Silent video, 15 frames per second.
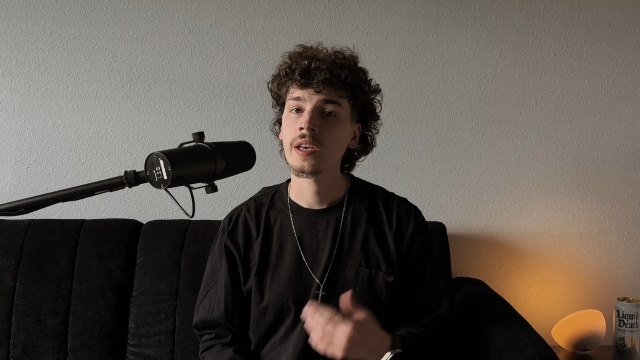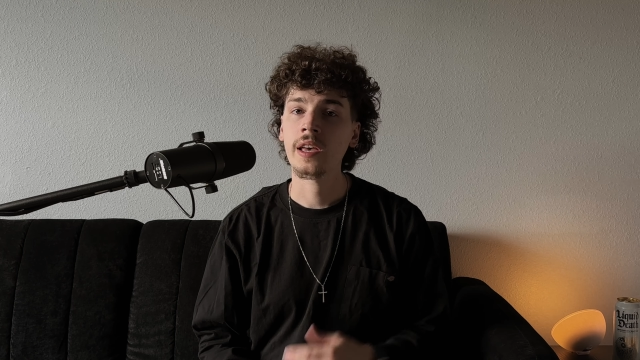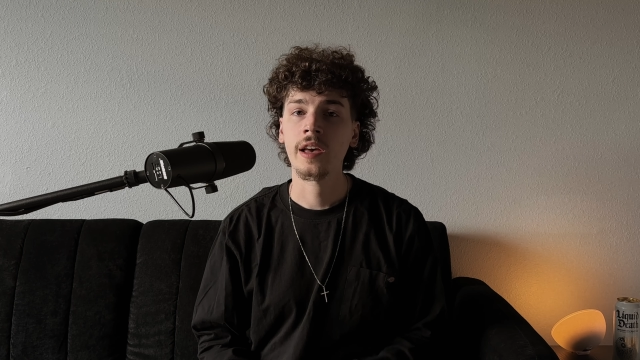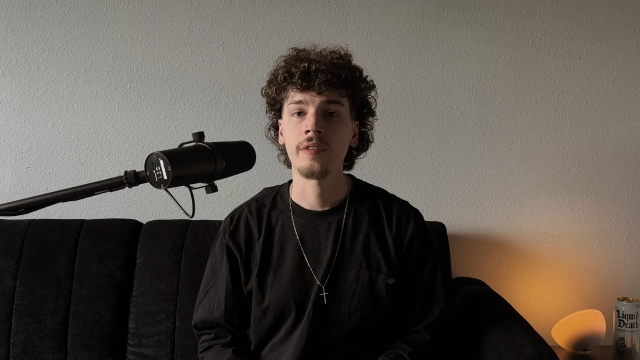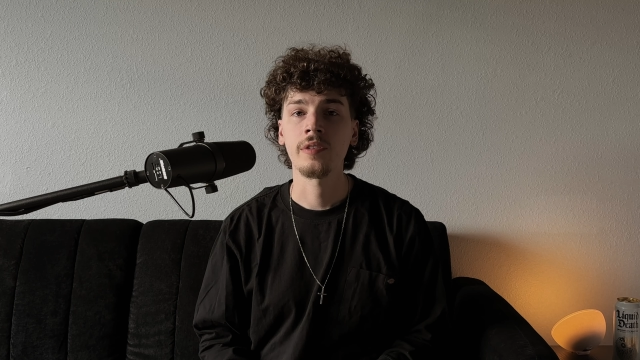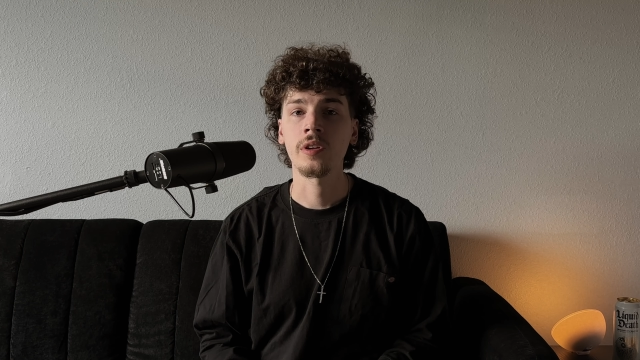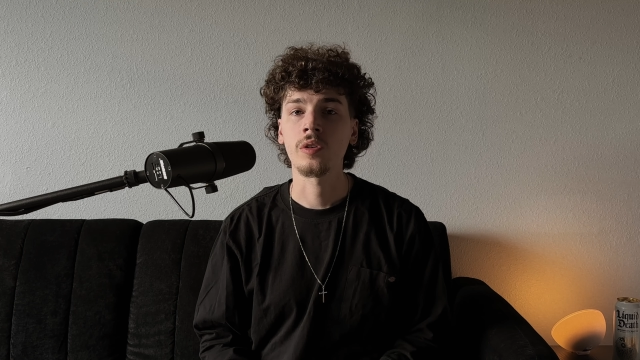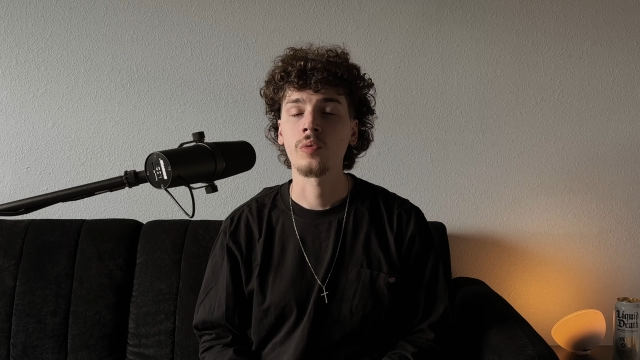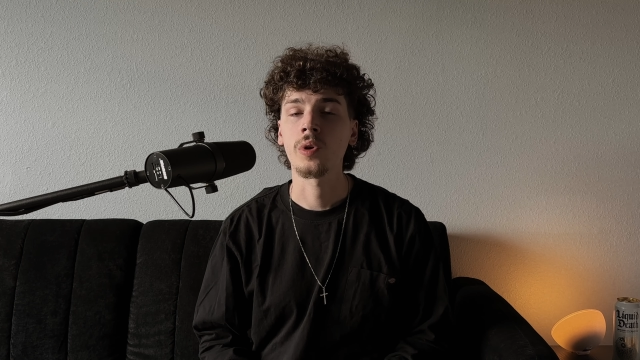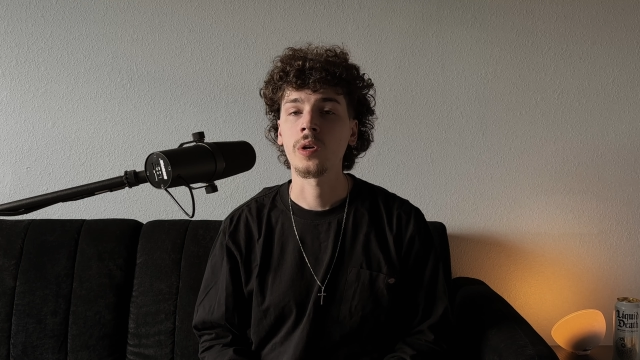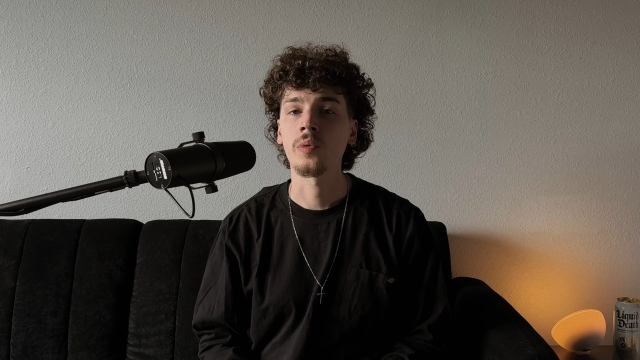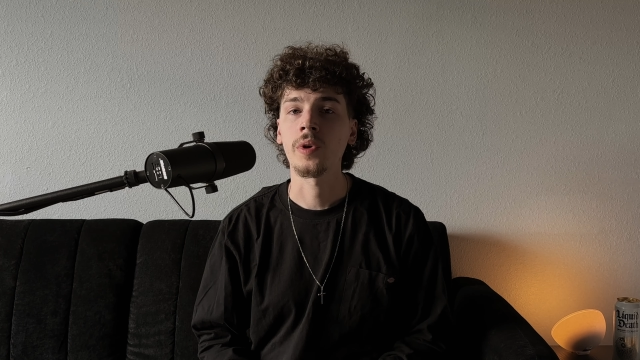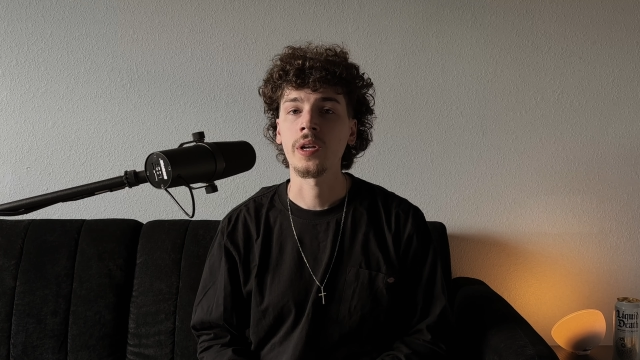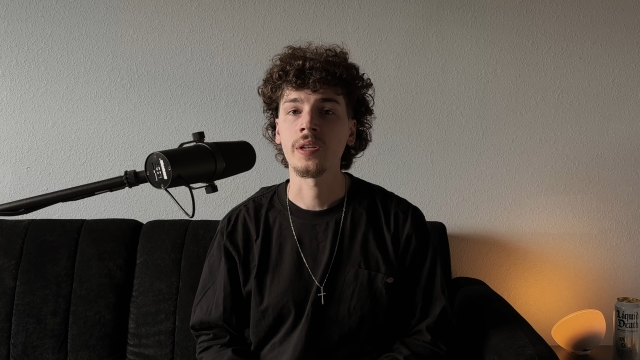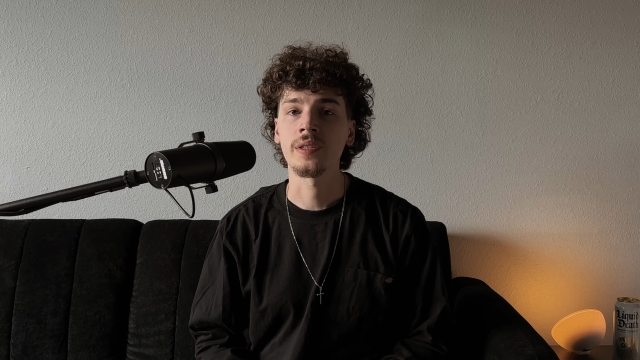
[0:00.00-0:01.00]
having a quick
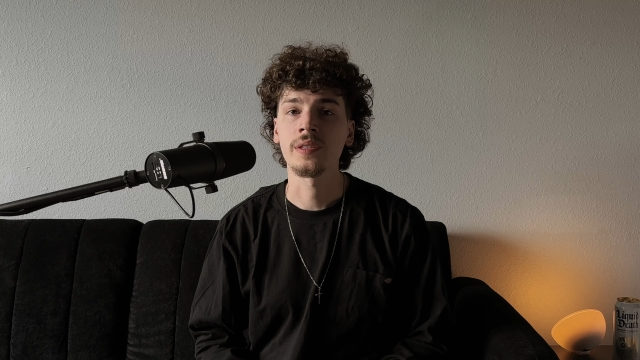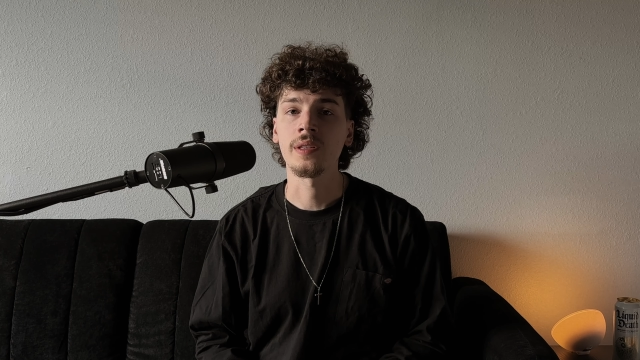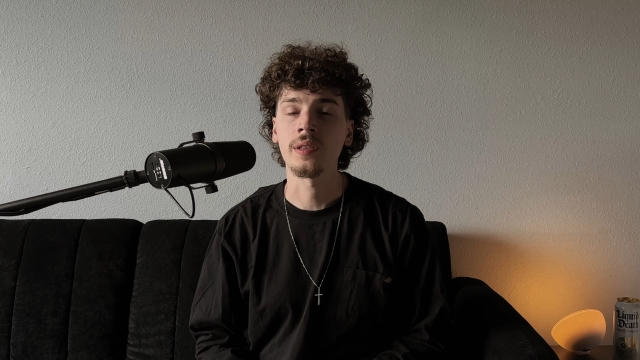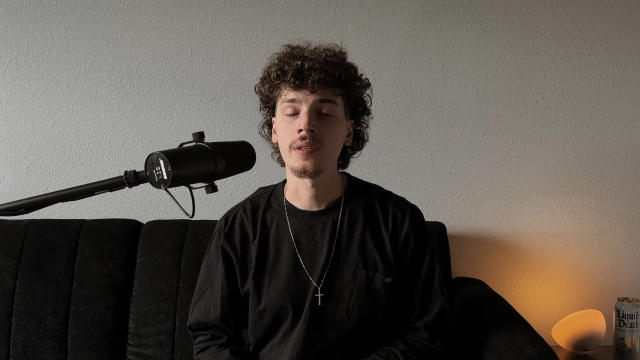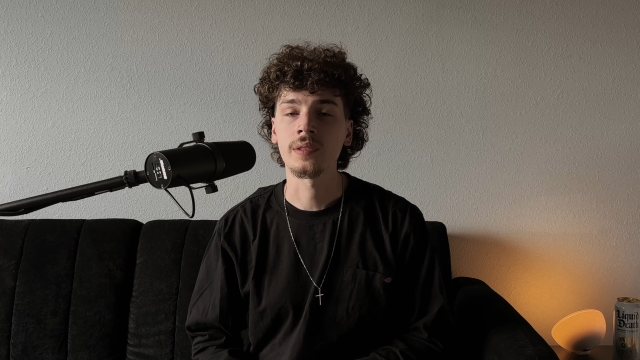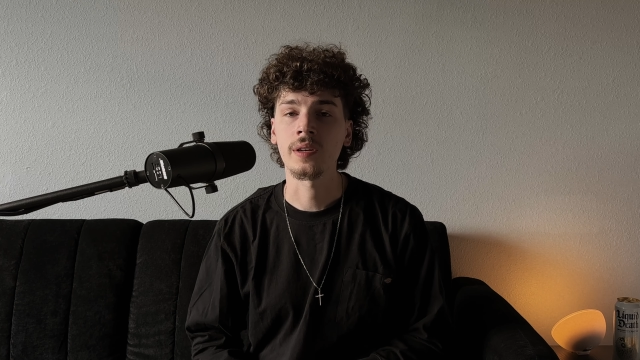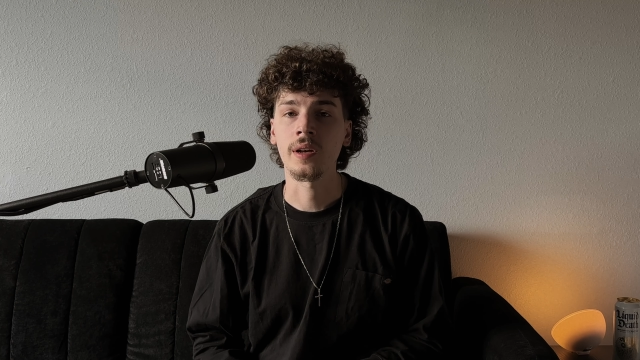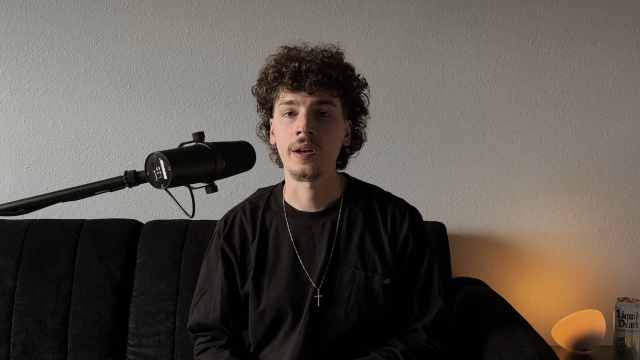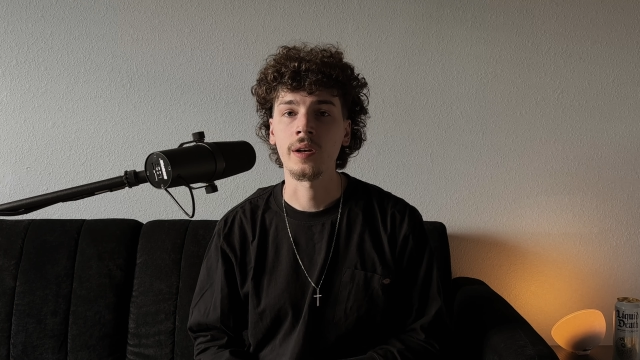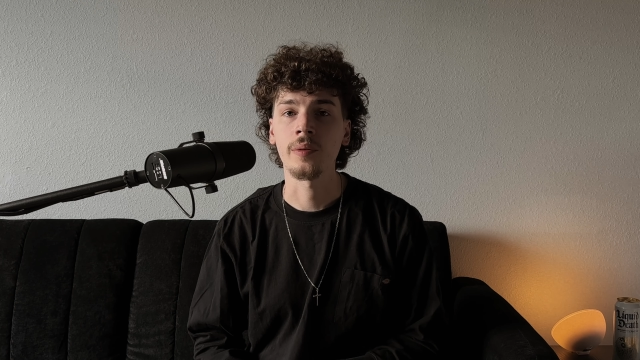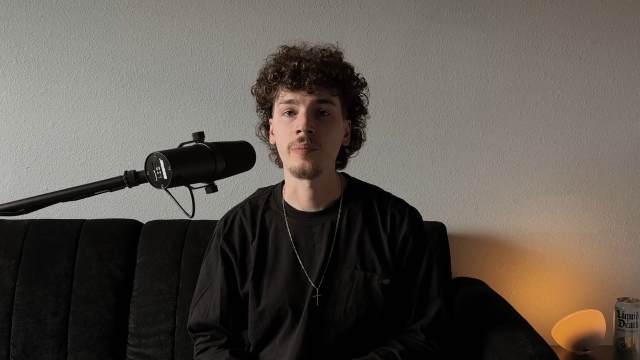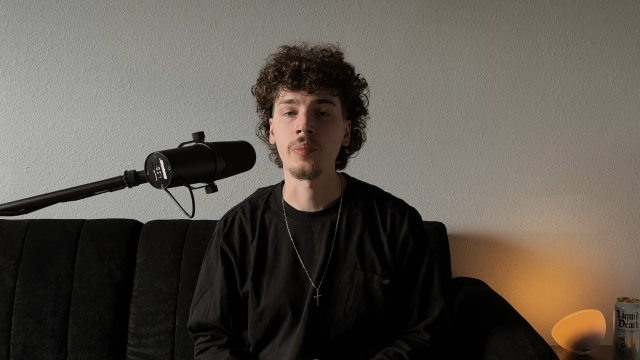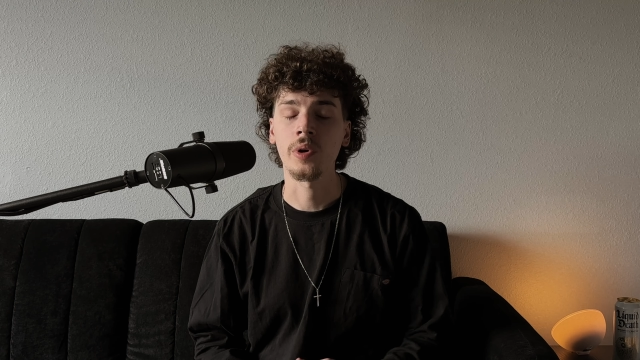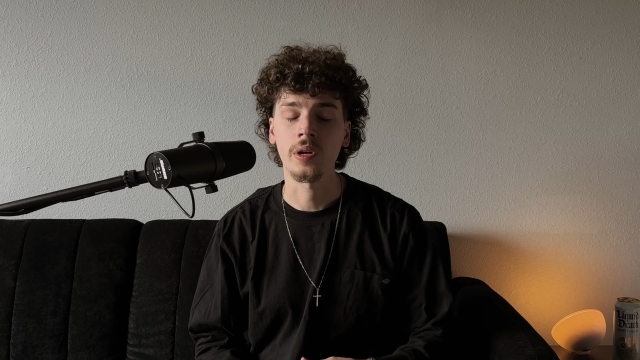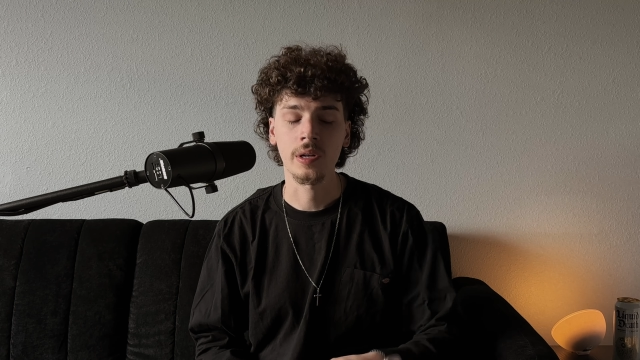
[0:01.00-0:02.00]
way to see the
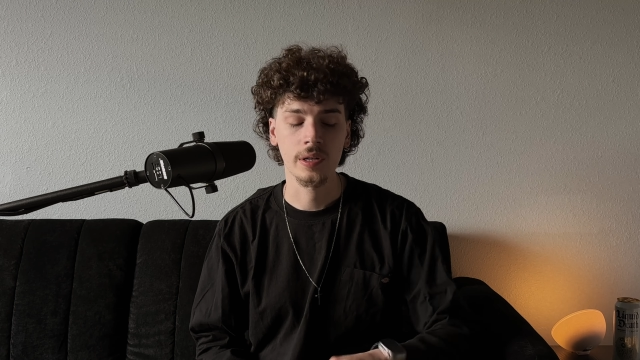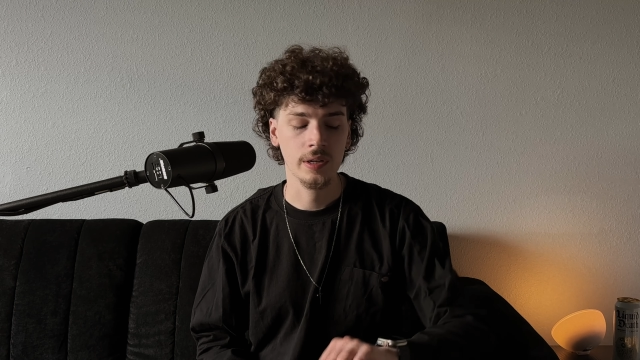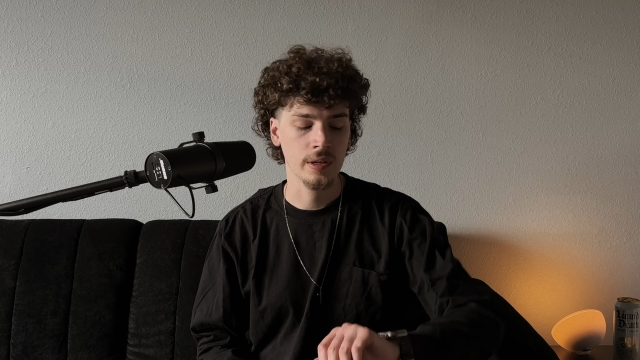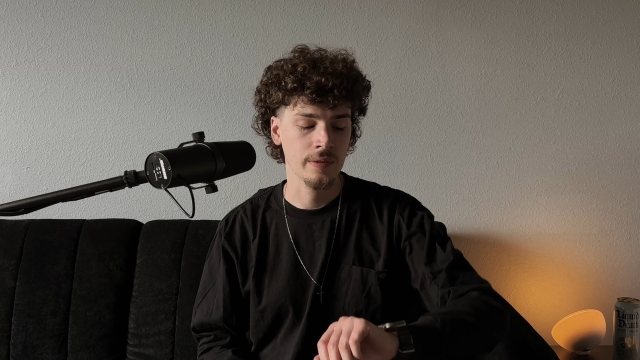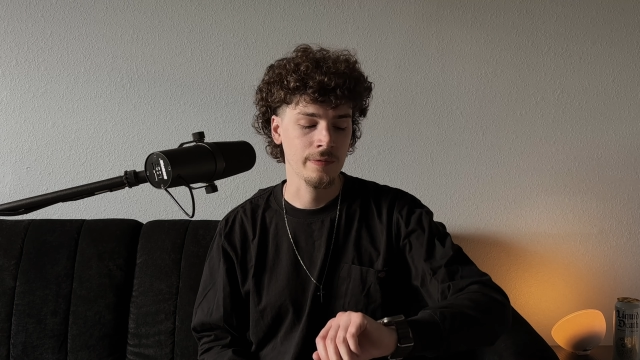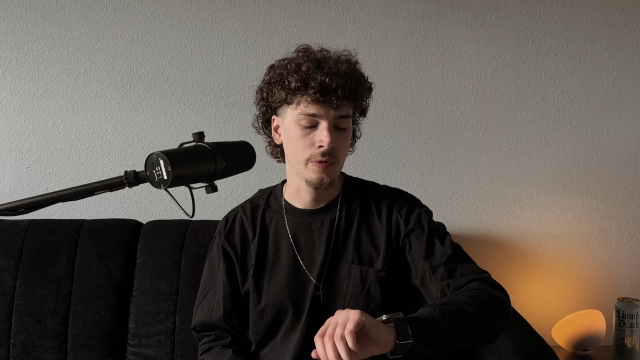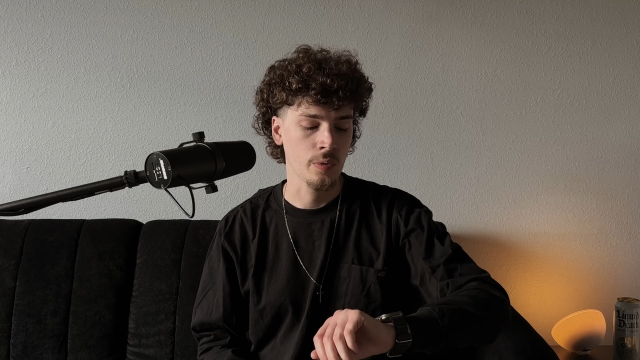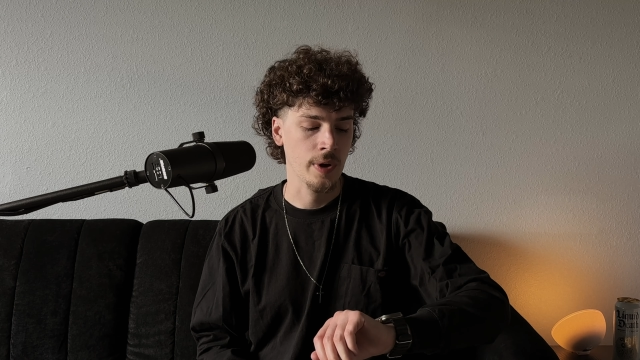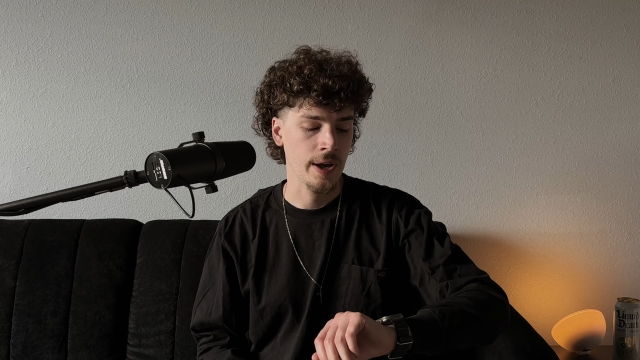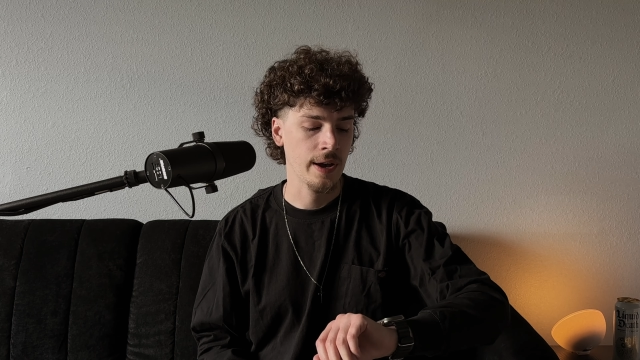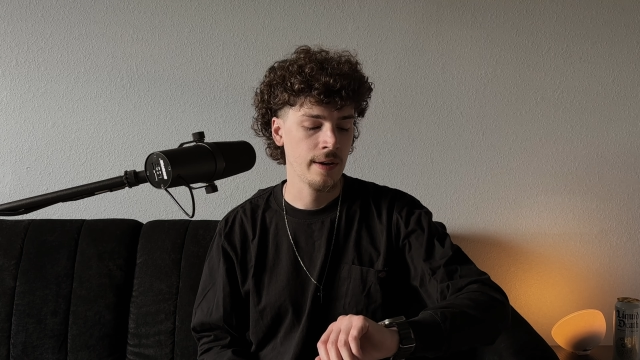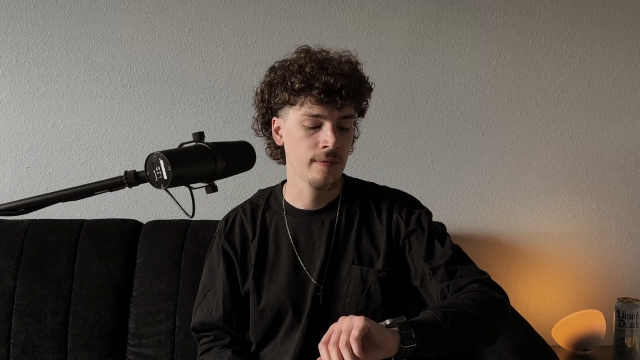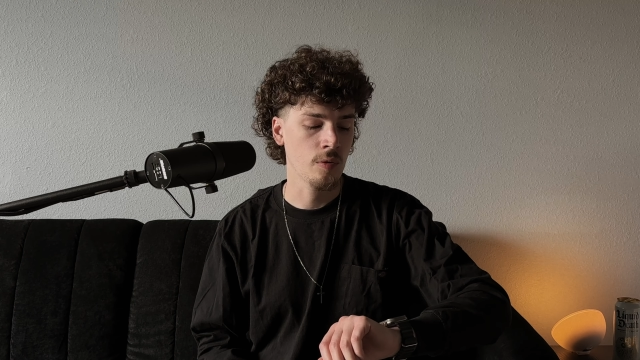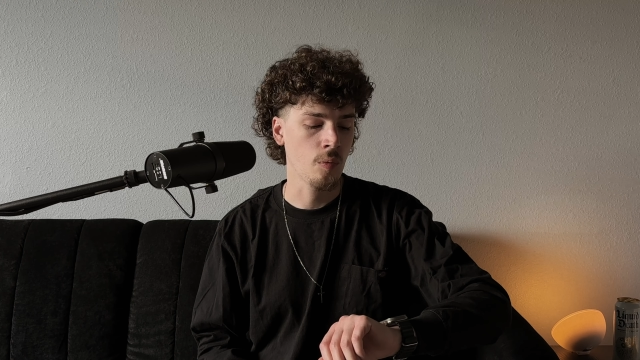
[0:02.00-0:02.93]
time, but if you have a